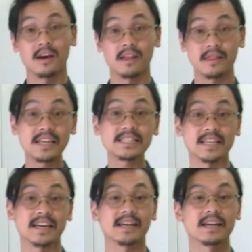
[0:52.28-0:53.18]
This
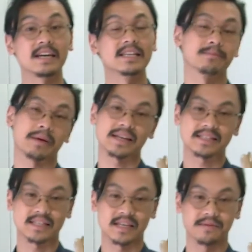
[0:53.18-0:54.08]
here is a
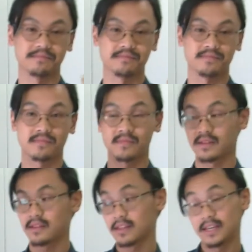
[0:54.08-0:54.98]
Banksia.
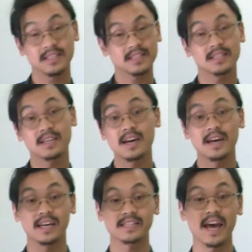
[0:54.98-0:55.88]
This
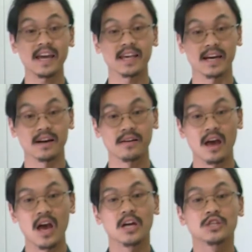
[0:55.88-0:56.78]
is a Hakea,
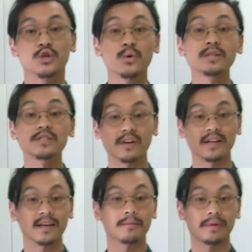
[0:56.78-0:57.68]
two
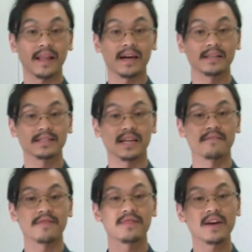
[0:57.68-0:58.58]
Australian plants that
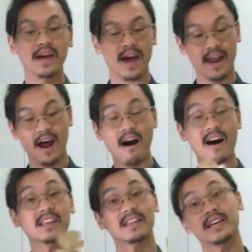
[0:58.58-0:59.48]
have thick and
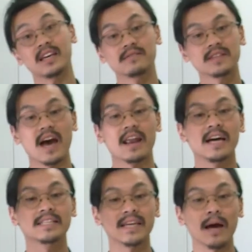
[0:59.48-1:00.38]
hard leaves and are
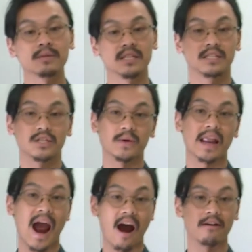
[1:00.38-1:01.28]
adapted to an
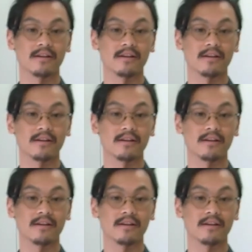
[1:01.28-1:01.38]
arid